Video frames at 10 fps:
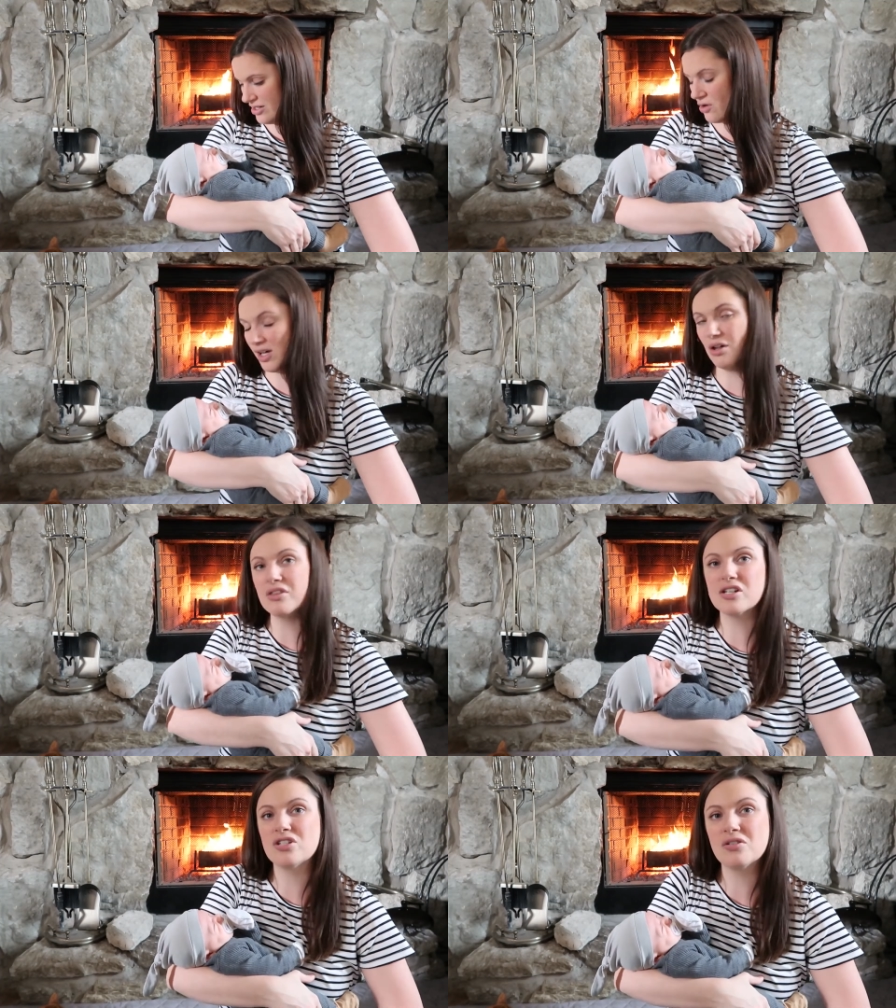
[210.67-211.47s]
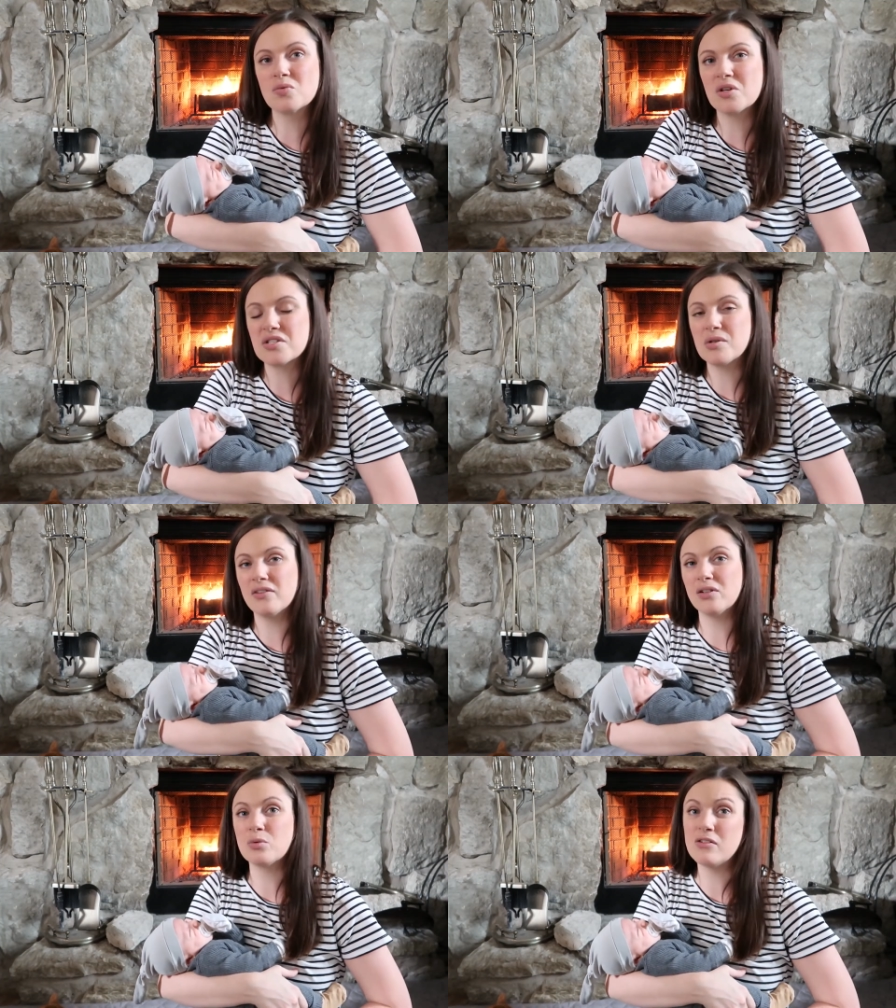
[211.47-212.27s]
No health issues
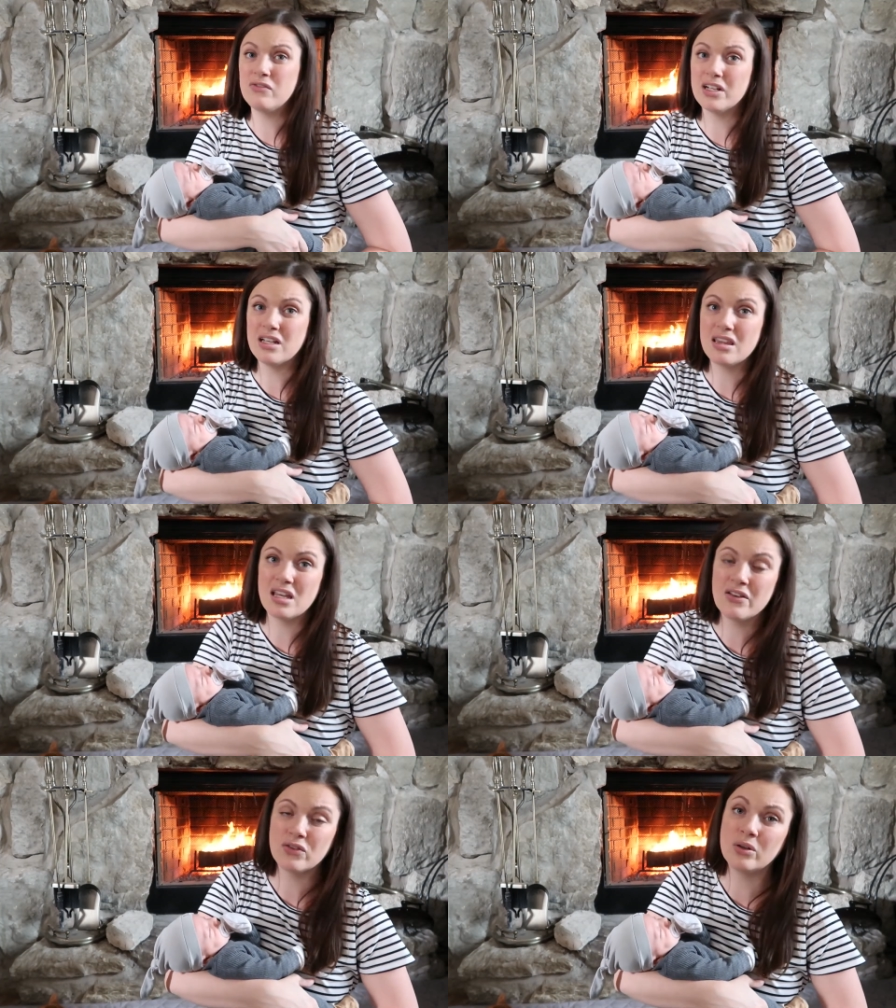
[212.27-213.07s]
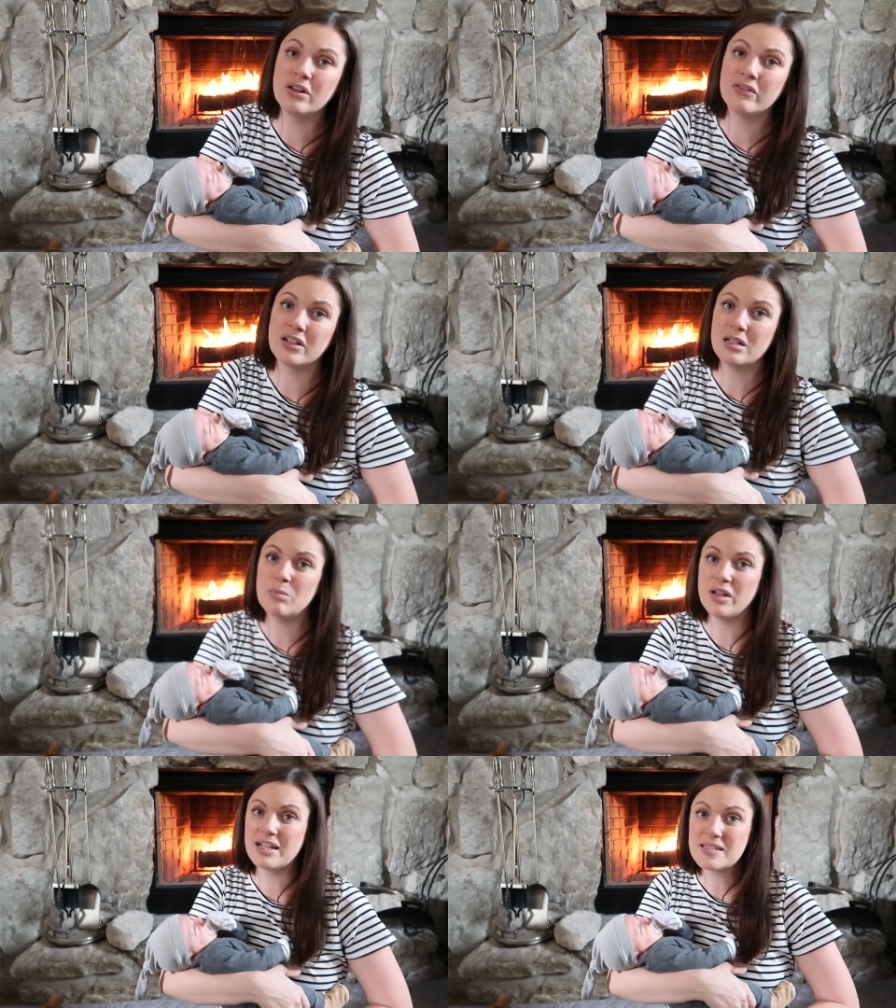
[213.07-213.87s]
whatsoever. We're very thankful and very
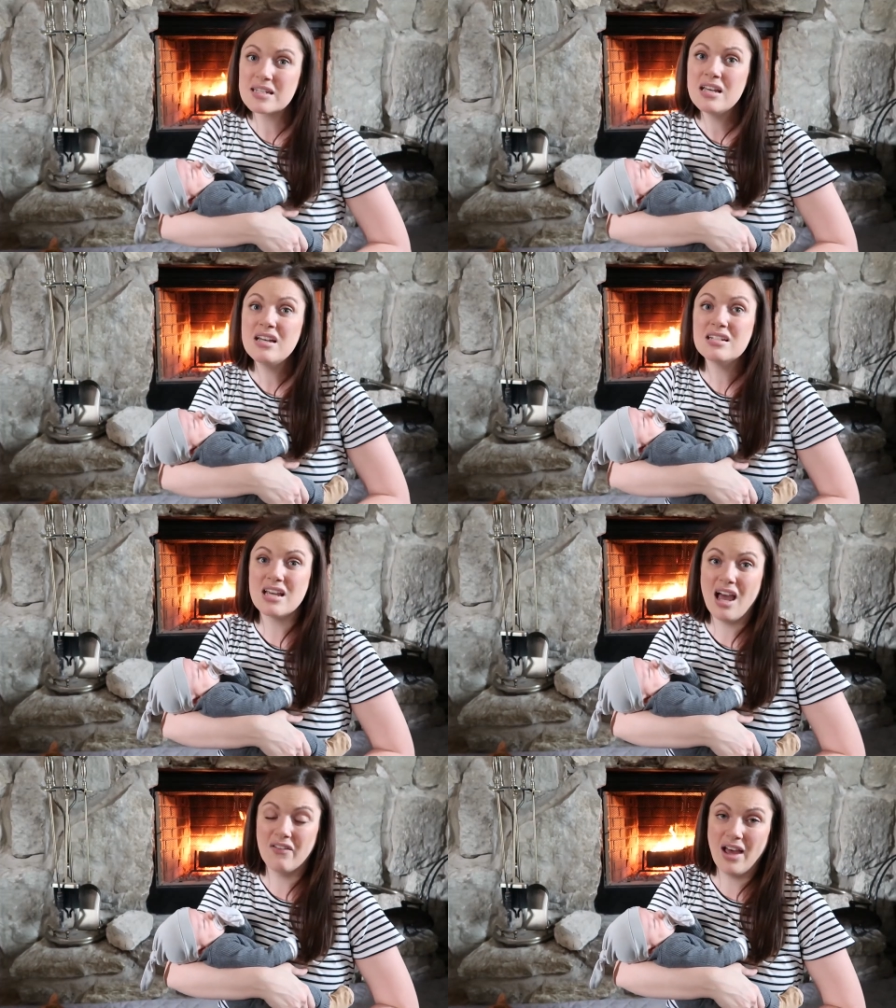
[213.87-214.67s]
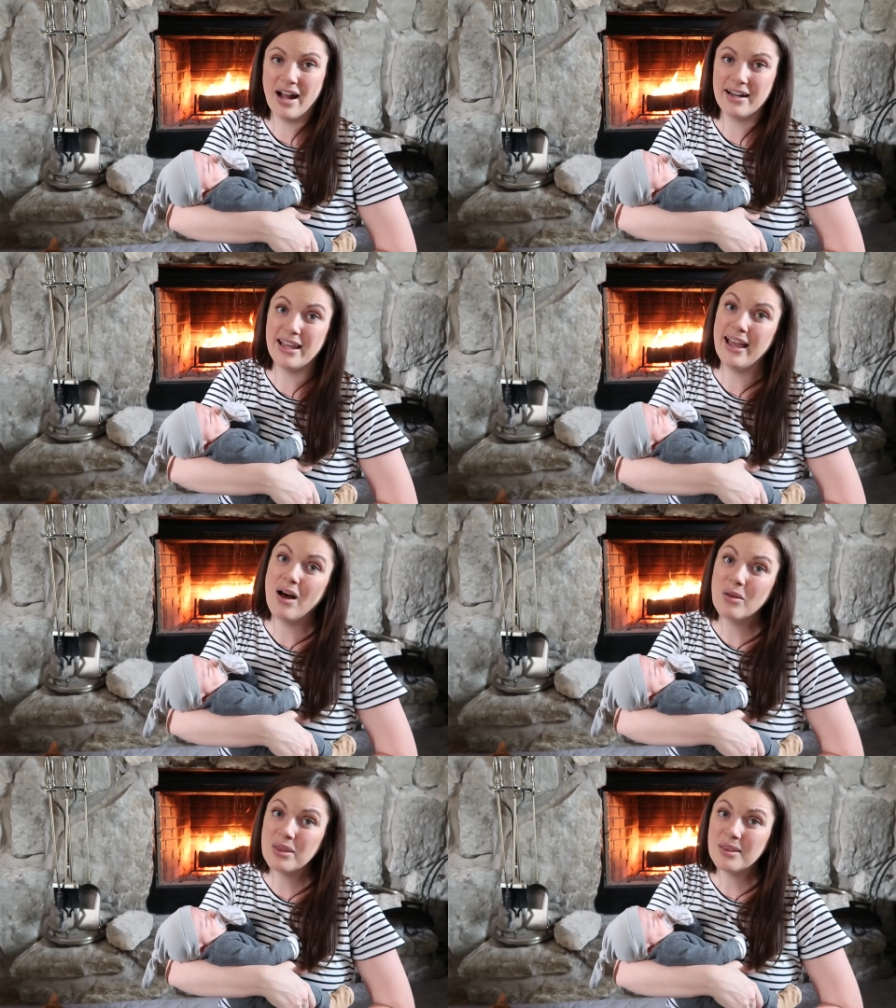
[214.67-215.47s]
blessed to have had a
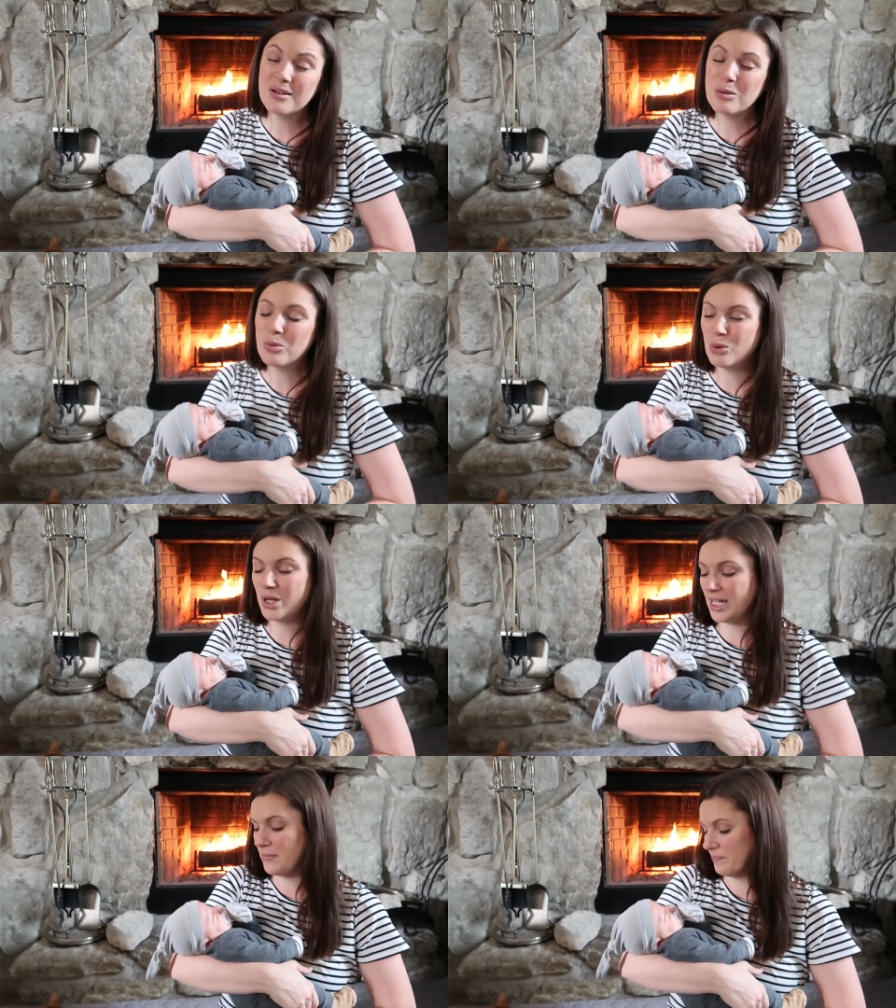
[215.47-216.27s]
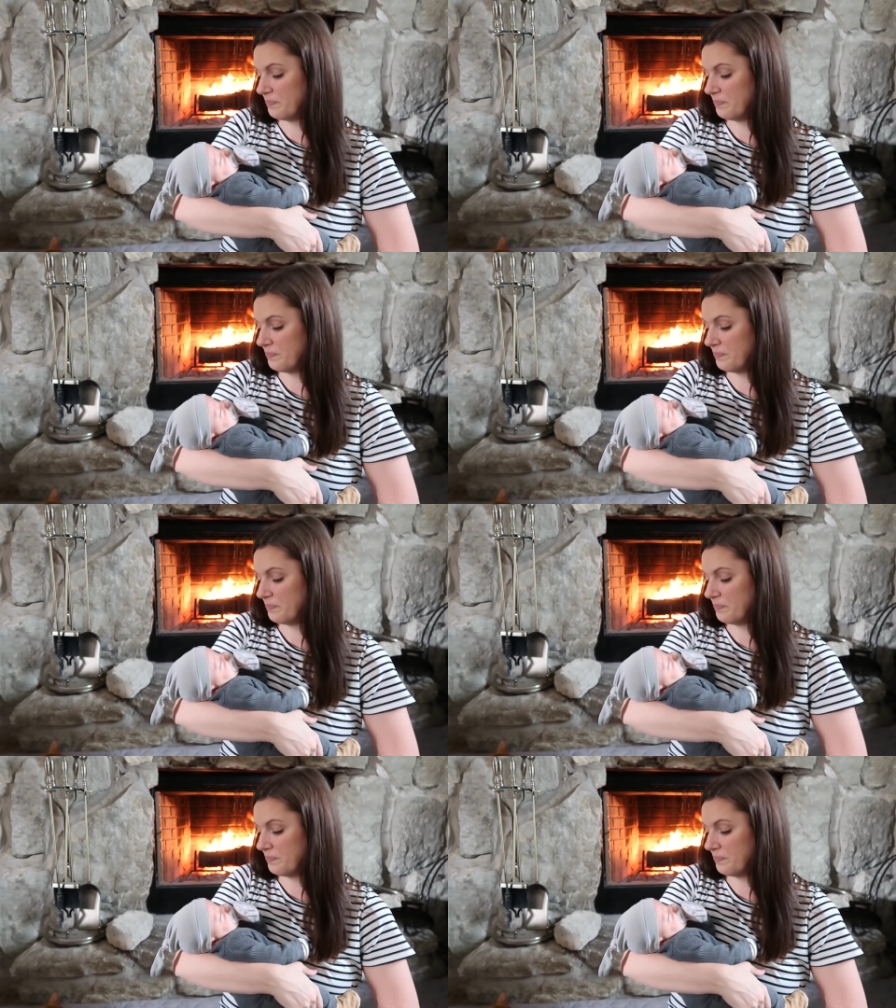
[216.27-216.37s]
healthy little boy.